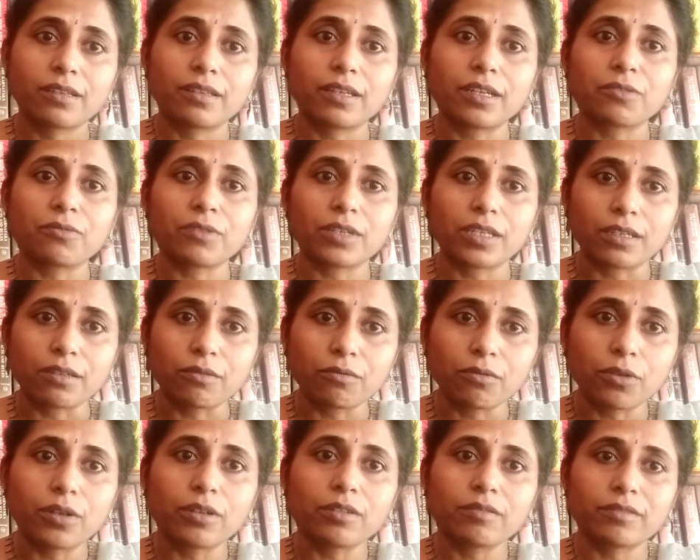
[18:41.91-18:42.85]
that we
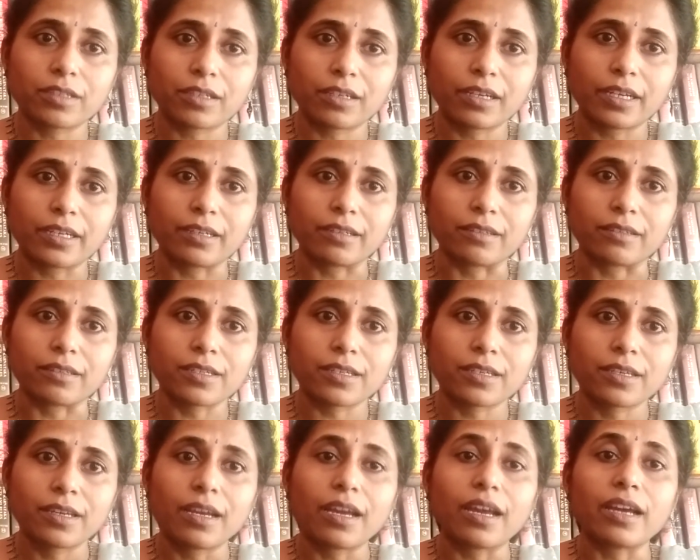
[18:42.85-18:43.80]
involve the
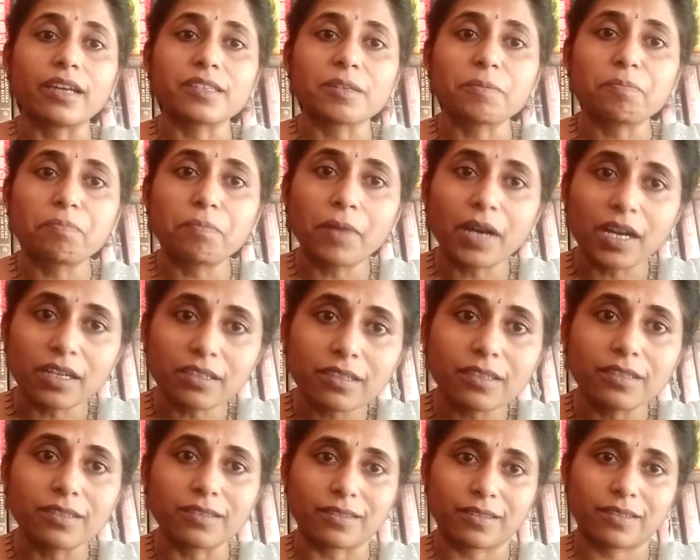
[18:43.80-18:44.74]
client as a
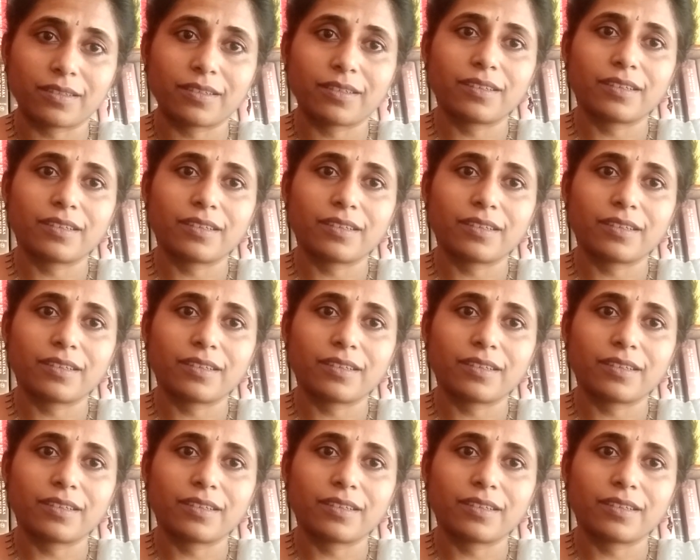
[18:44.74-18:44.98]
partner